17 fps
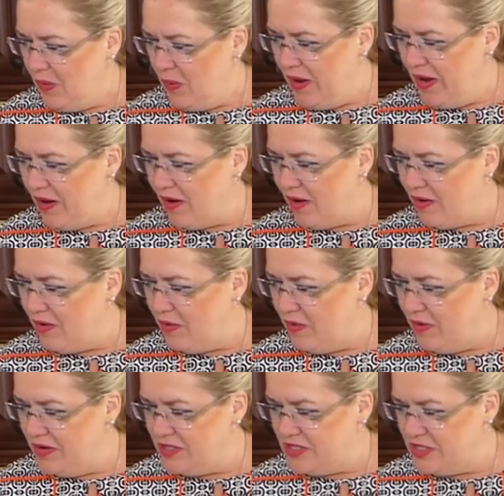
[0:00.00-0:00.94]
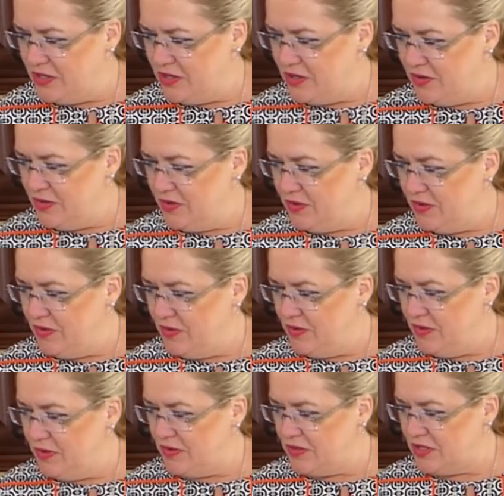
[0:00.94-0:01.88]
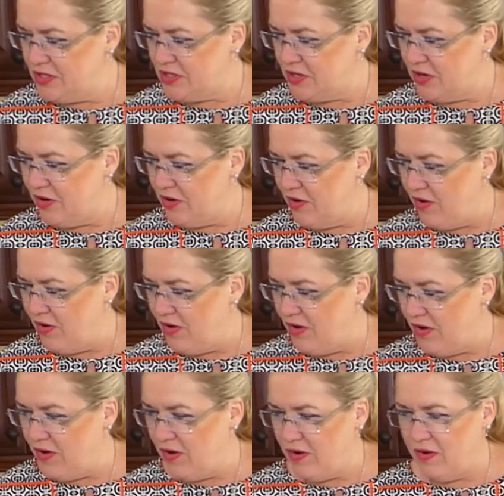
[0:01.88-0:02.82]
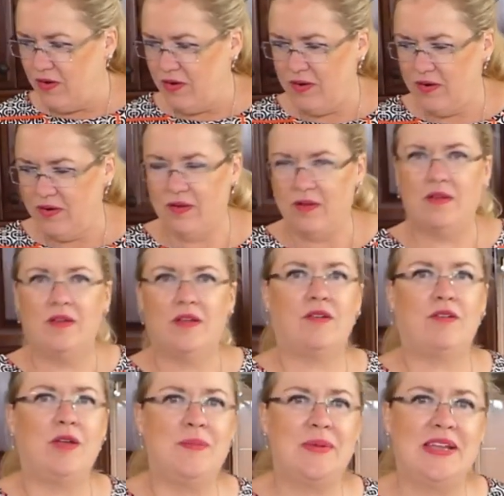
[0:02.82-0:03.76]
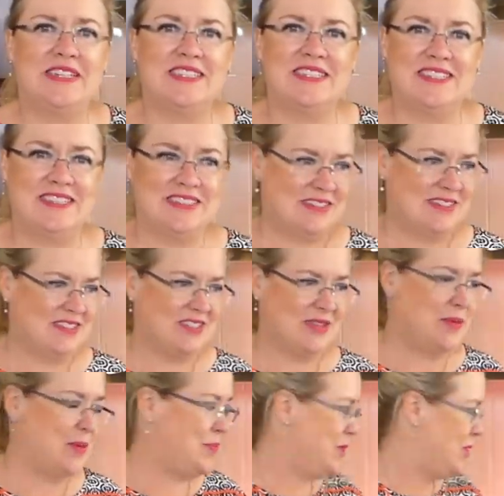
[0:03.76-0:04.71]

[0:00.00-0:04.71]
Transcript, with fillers: We are going to start our green beans. So I'm going to